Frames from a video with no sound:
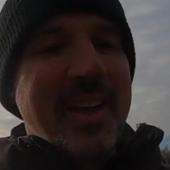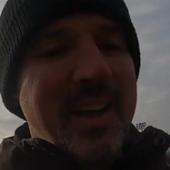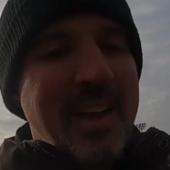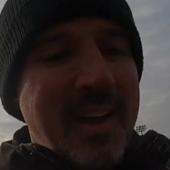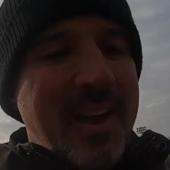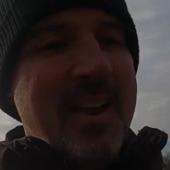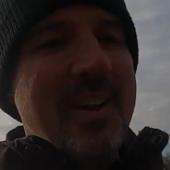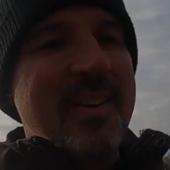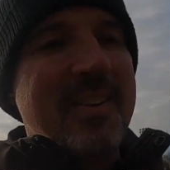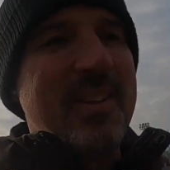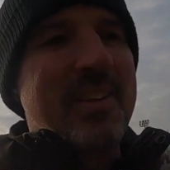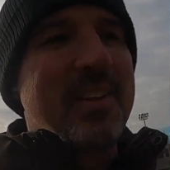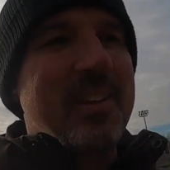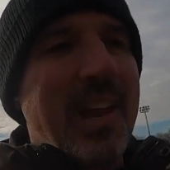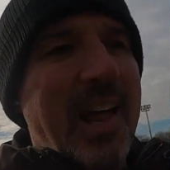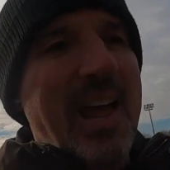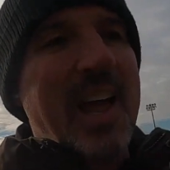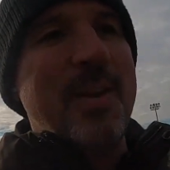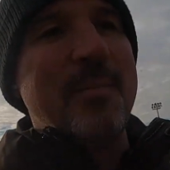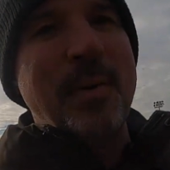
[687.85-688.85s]
here are the
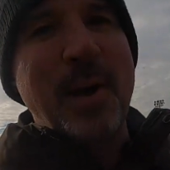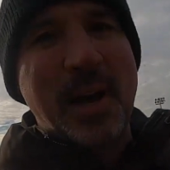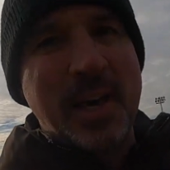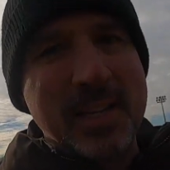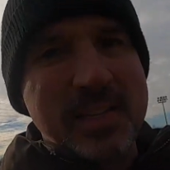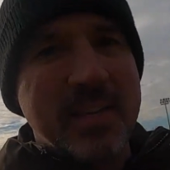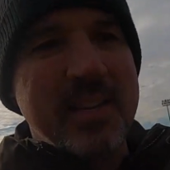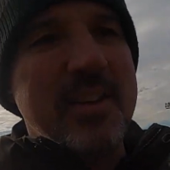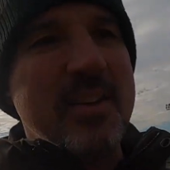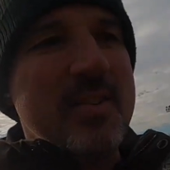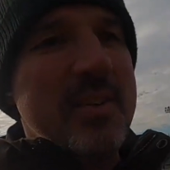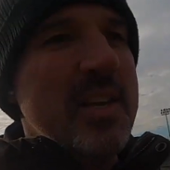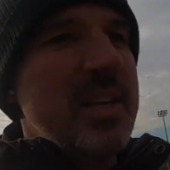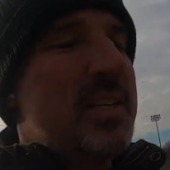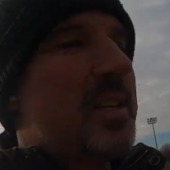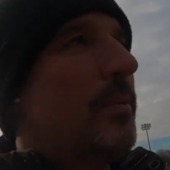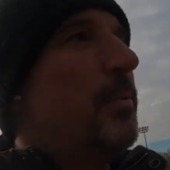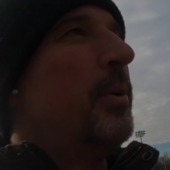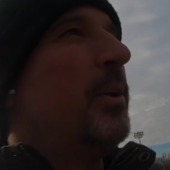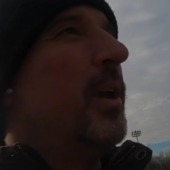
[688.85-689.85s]
landmines that you need
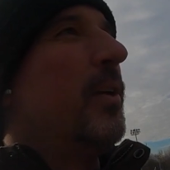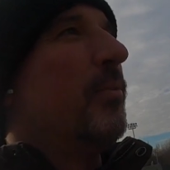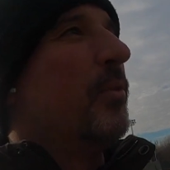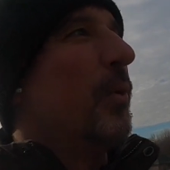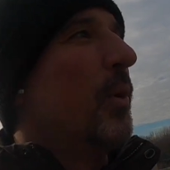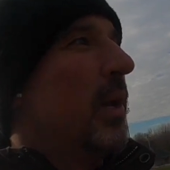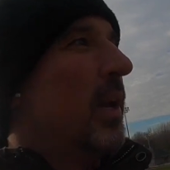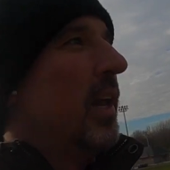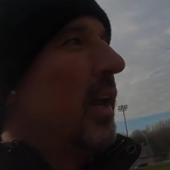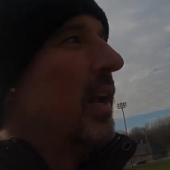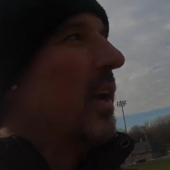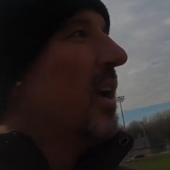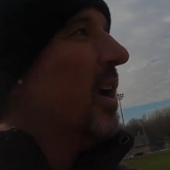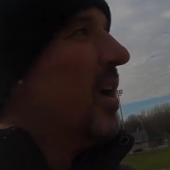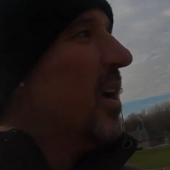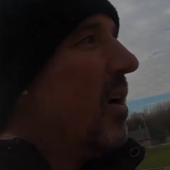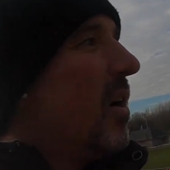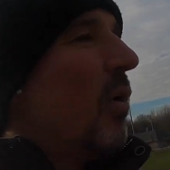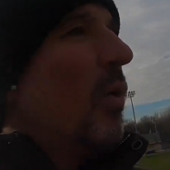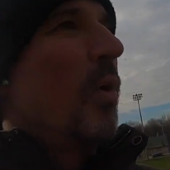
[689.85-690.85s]
to be avoiding
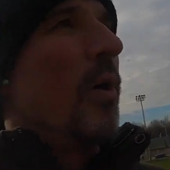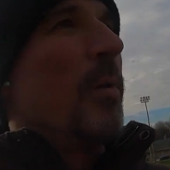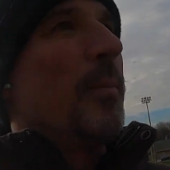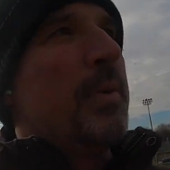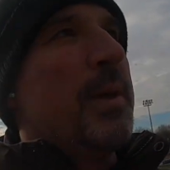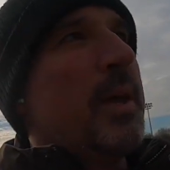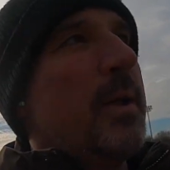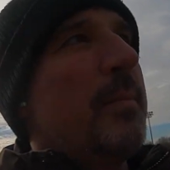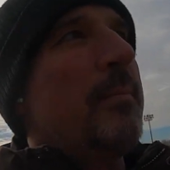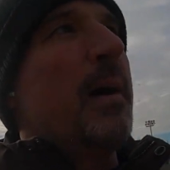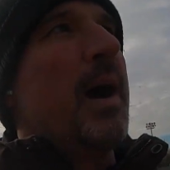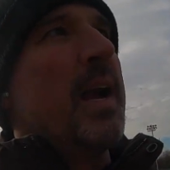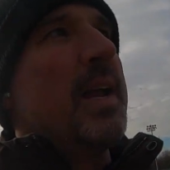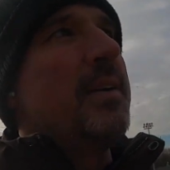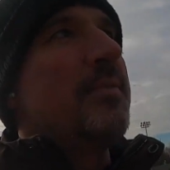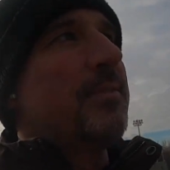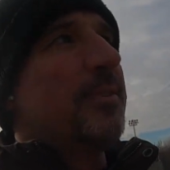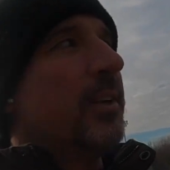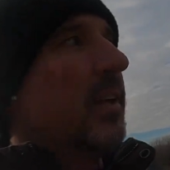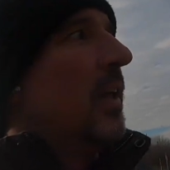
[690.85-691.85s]
or be
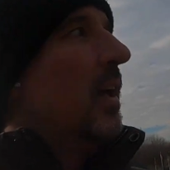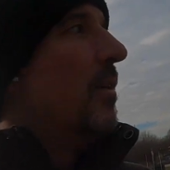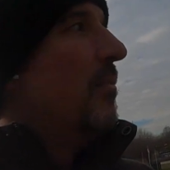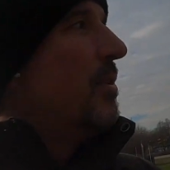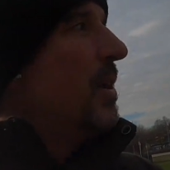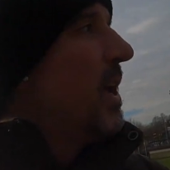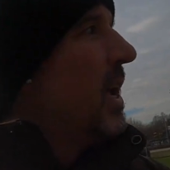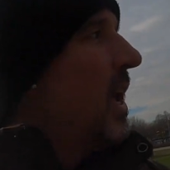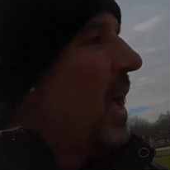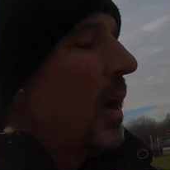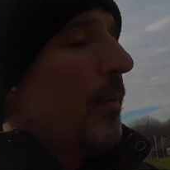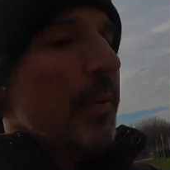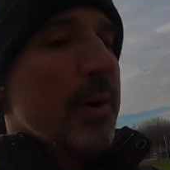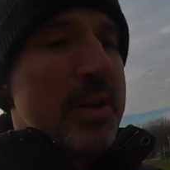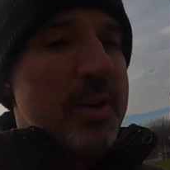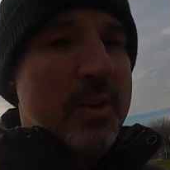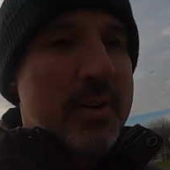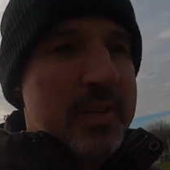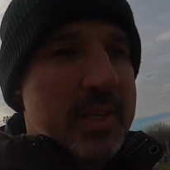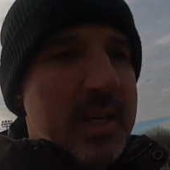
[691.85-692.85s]
mindful of when
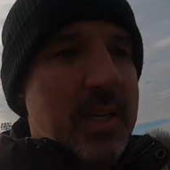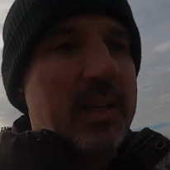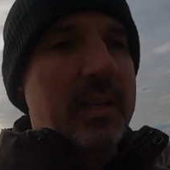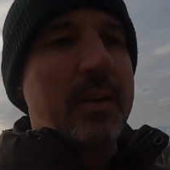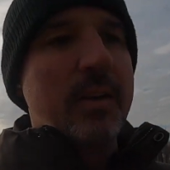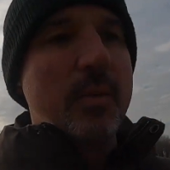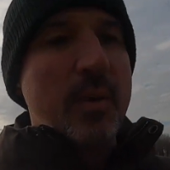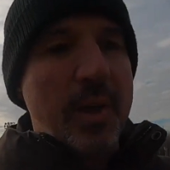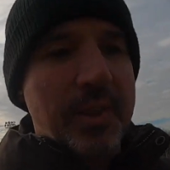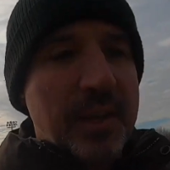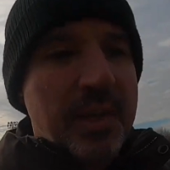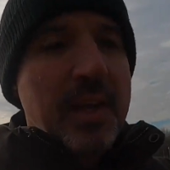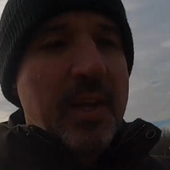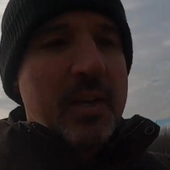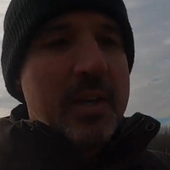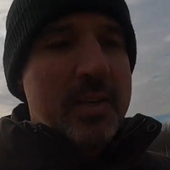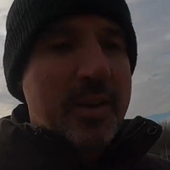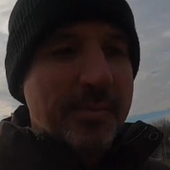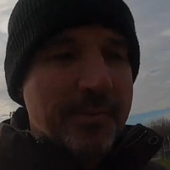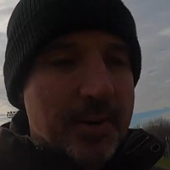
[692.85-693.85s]
you're dealing with
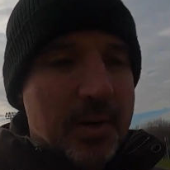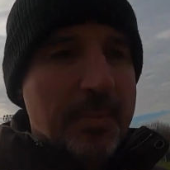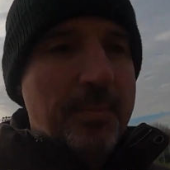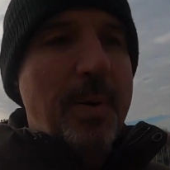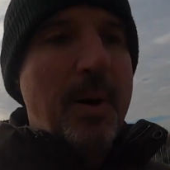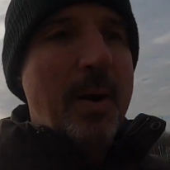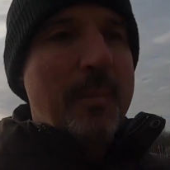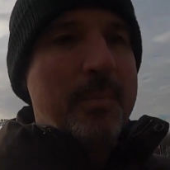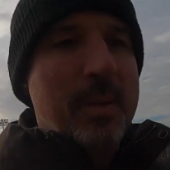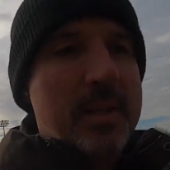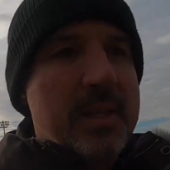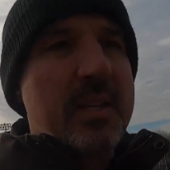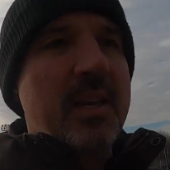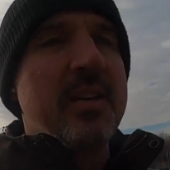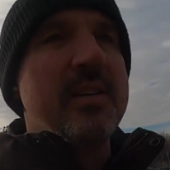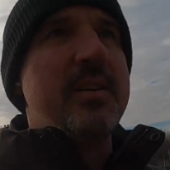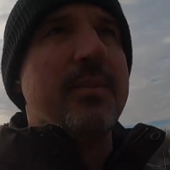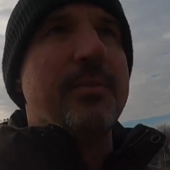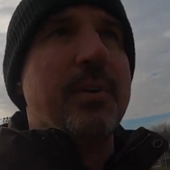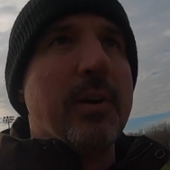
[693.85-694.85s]
different departments,
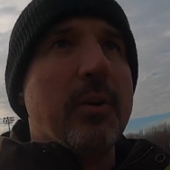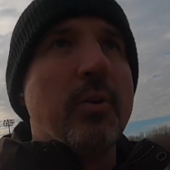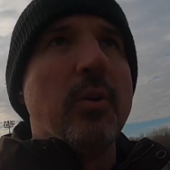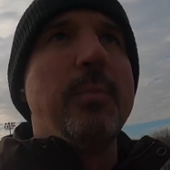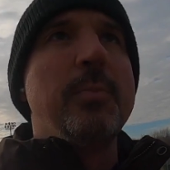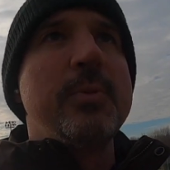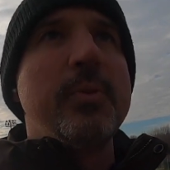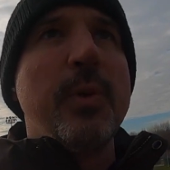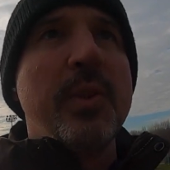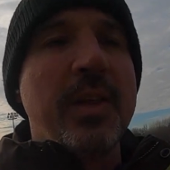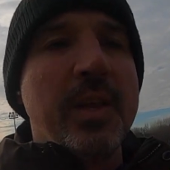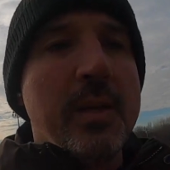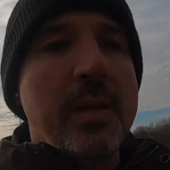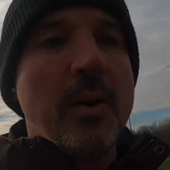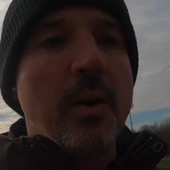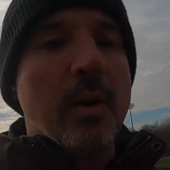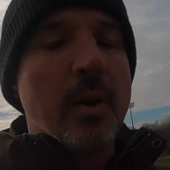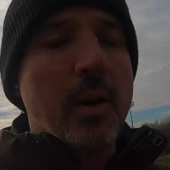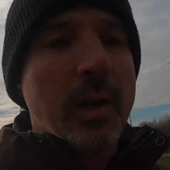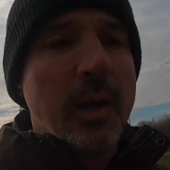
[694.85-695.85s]
different groups within
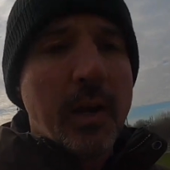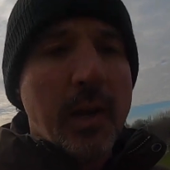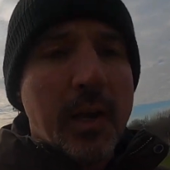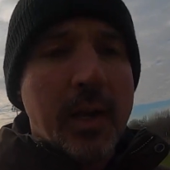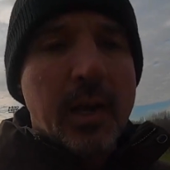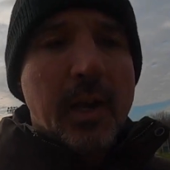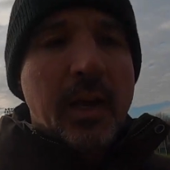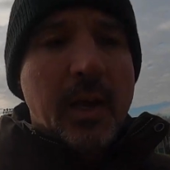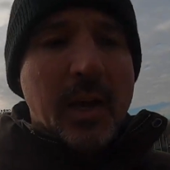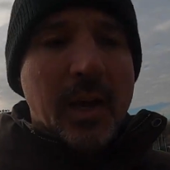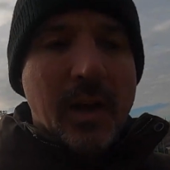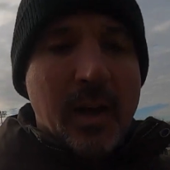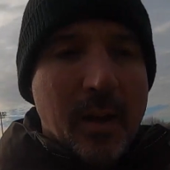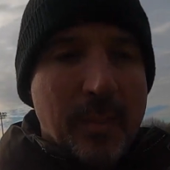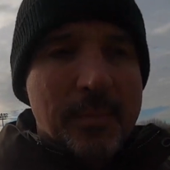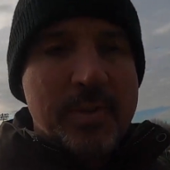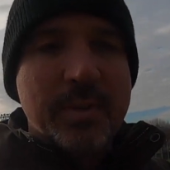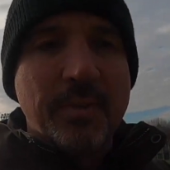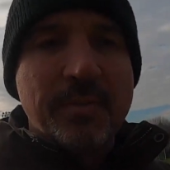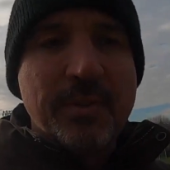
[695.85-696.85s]
your
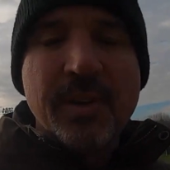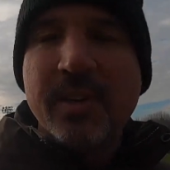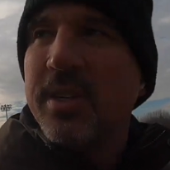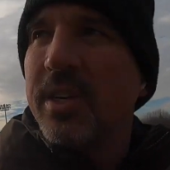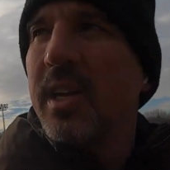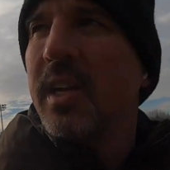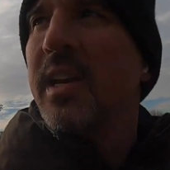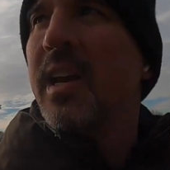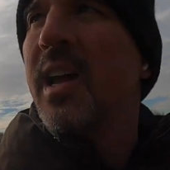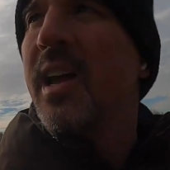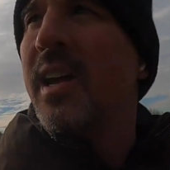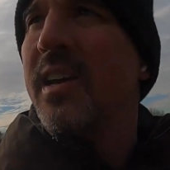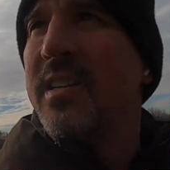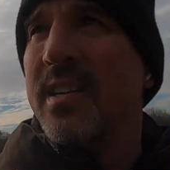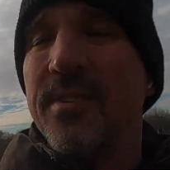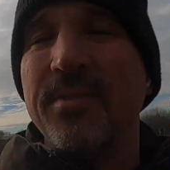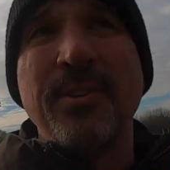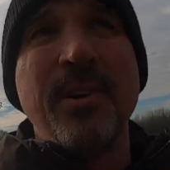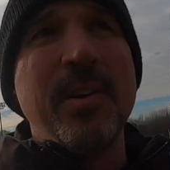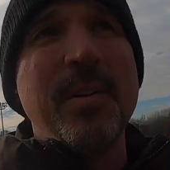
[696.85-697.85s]
division,
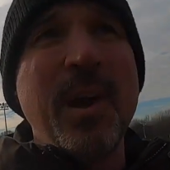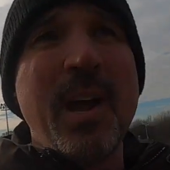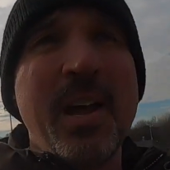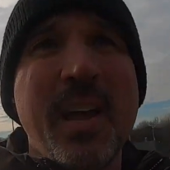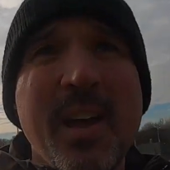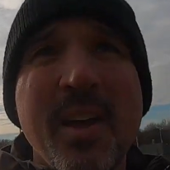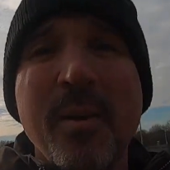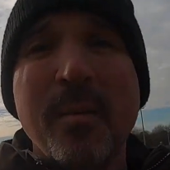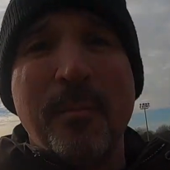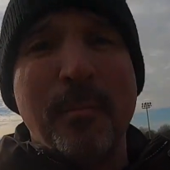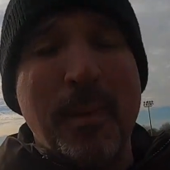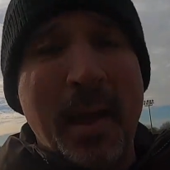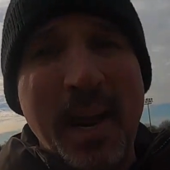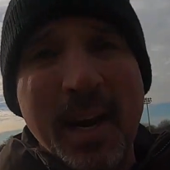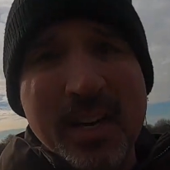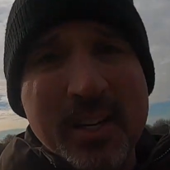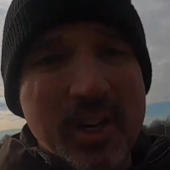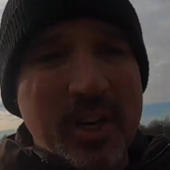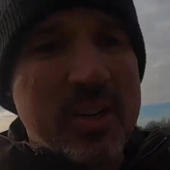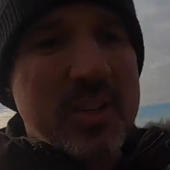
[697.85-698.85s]
different
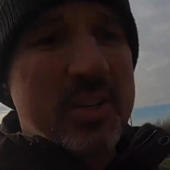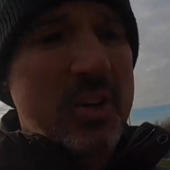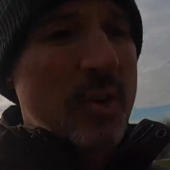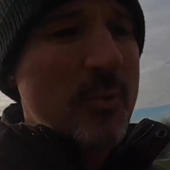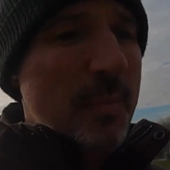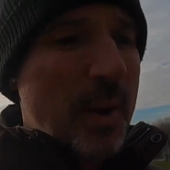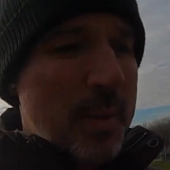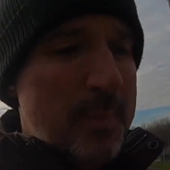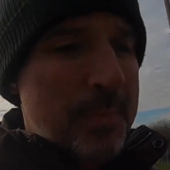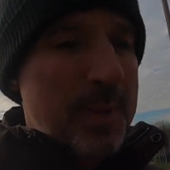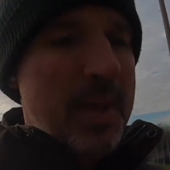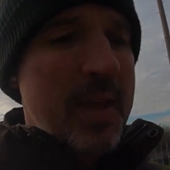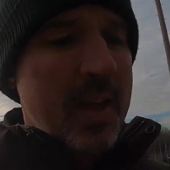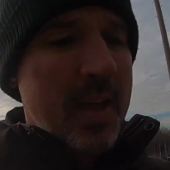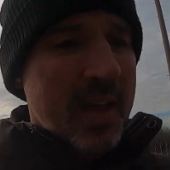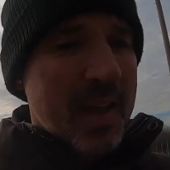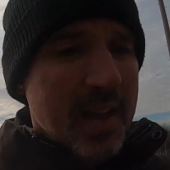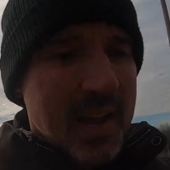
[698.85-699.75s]
managers who might be